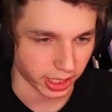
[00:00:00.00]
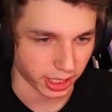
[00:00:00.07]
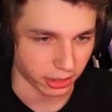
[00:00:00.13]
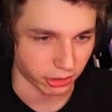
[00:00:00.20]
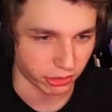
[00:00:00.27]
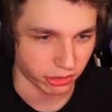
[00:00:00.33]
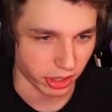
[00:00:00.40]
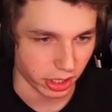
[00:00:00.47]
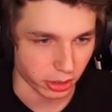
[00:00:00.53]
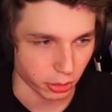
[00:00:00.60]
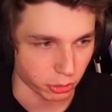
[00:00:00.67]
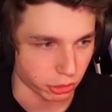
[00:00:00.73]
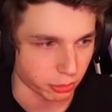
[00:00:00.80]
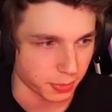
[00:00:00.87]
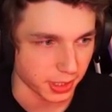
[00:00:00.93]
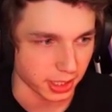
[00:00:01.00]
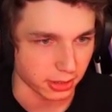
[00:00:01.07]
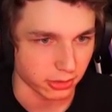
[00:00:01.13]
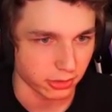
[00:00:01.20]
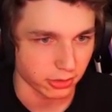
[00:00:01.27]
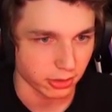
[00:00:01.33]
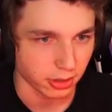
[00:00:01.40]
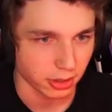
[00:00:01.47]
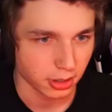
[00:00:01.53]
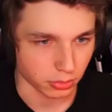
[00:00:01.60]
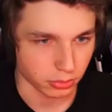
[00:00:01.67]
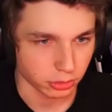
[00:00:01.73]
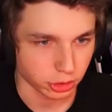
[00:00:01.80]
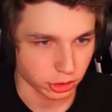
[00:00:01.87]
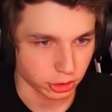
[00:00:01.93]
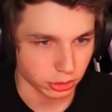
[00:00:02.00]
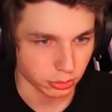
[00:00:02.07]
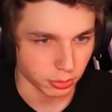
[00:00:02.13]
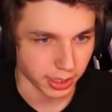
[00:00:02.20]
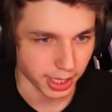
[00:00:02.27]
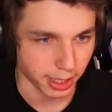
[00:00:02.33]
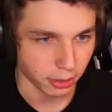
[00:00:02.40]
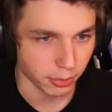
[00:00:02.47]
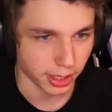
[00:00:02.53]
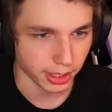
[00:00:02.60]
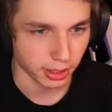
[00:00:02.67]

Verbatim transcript: insano speeds. Shoot, wait, how do I?